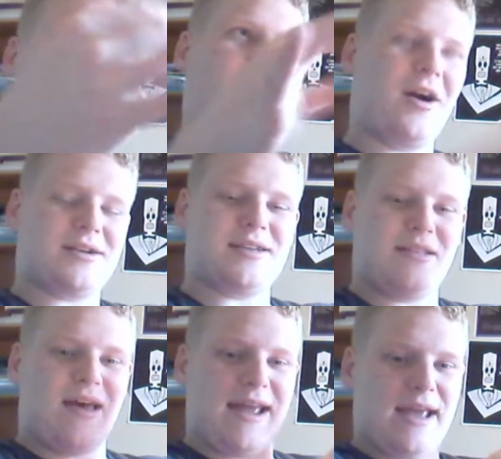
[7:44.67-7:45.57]
hard
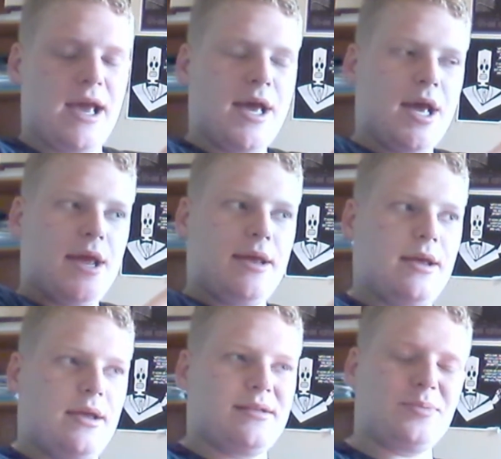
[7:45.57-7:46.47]
to
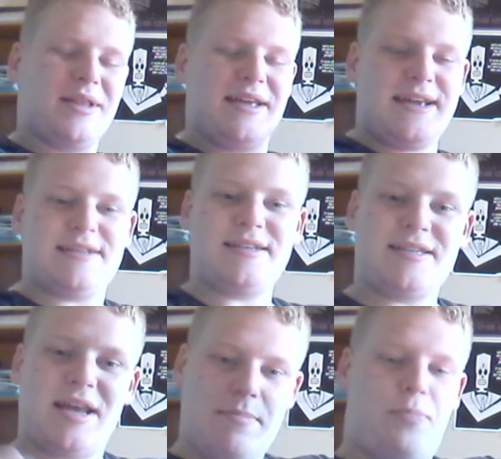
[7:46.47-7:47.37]
it's really easy
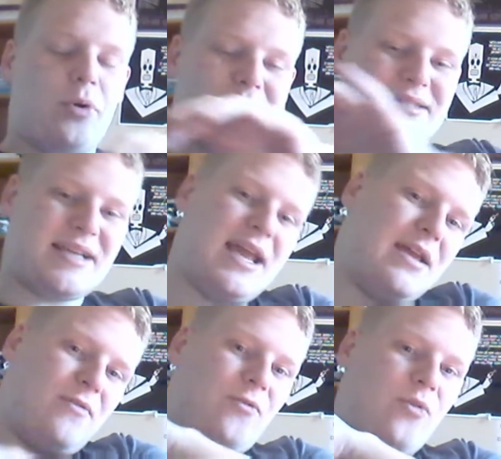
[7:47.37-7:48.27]
to import a
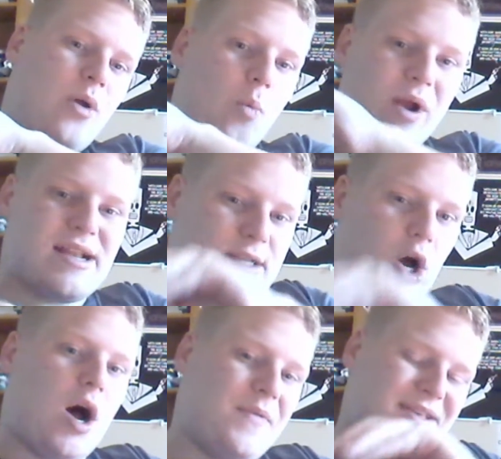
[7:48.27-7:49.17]
save when it's on the